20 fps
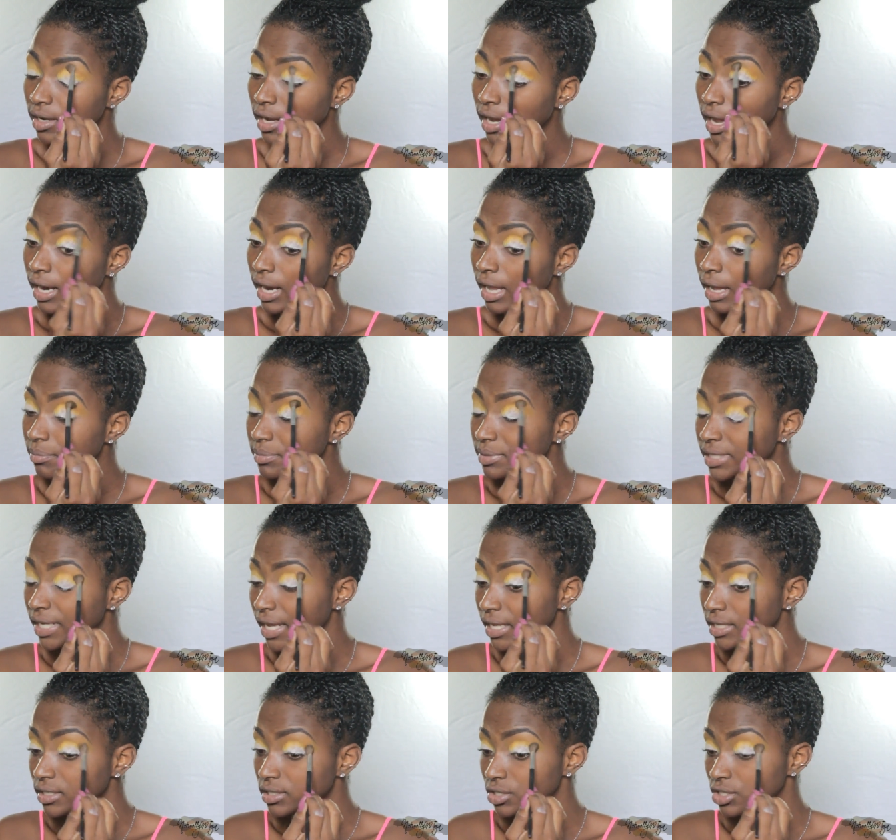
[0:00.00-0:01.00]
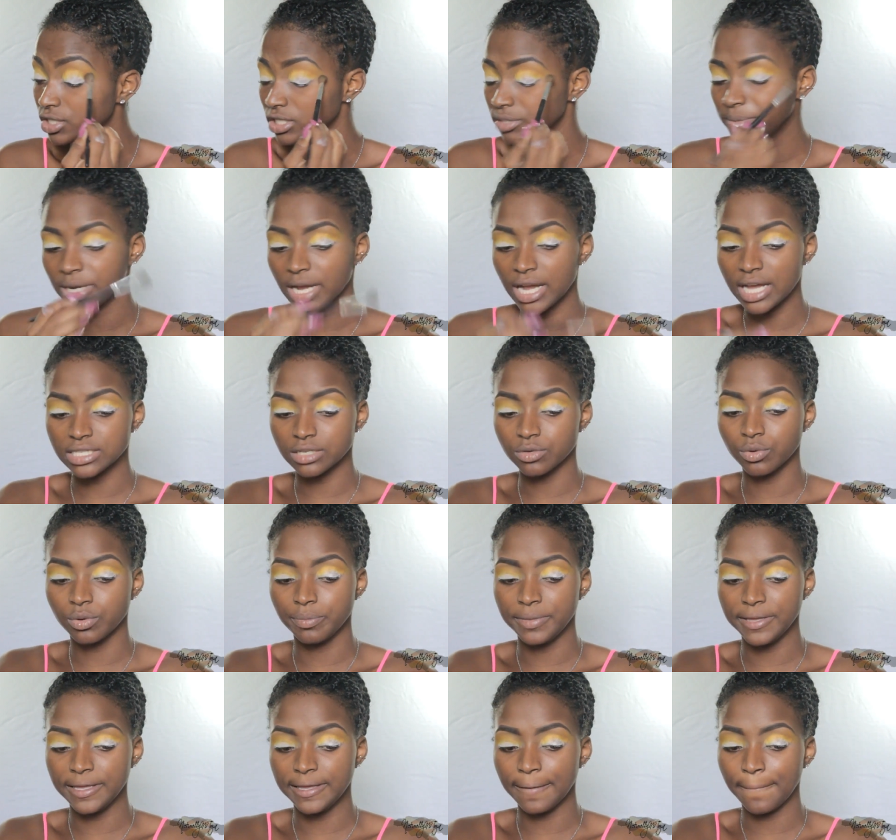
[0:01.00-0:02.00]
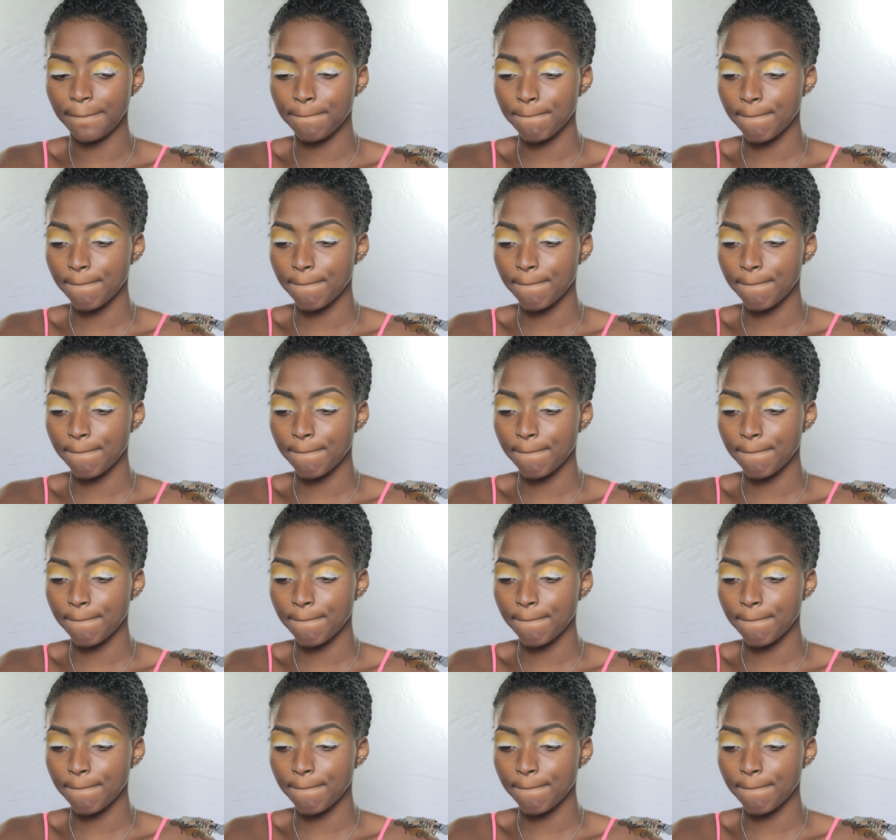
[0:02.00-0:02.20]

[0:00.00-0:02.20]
collab days, just because it will be